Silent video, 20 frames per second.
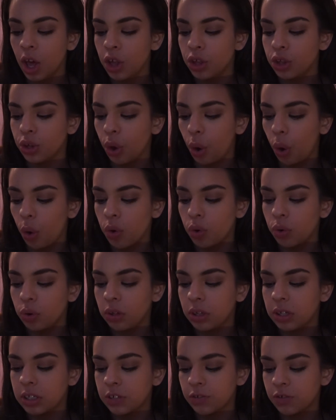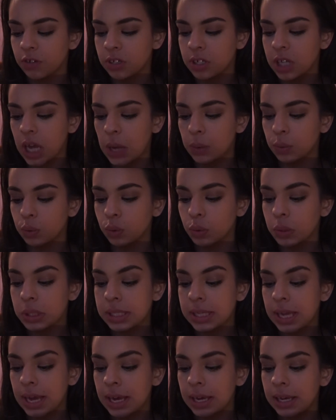The only difference I will
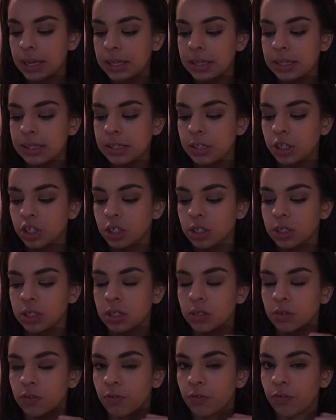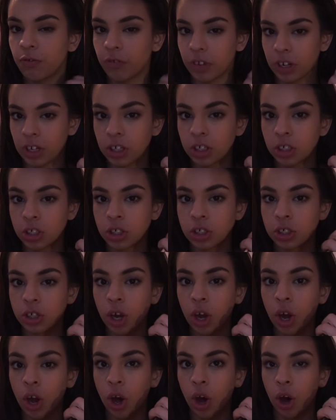say is just the finish
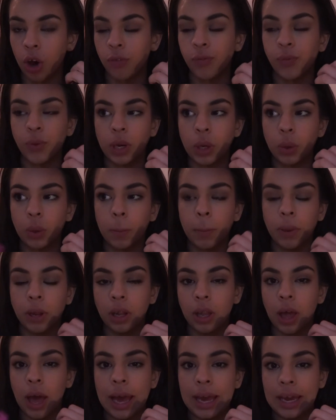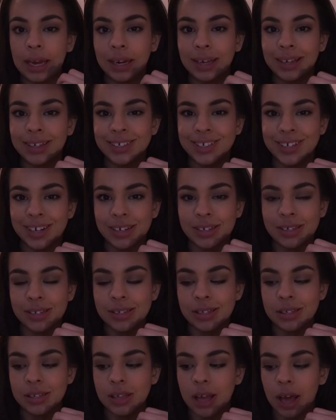of when you apply it. It
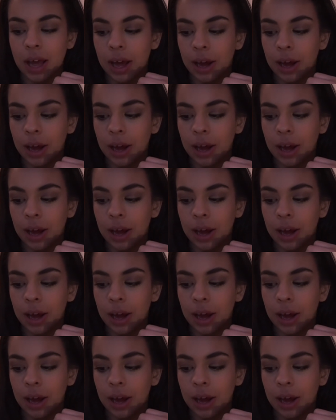does,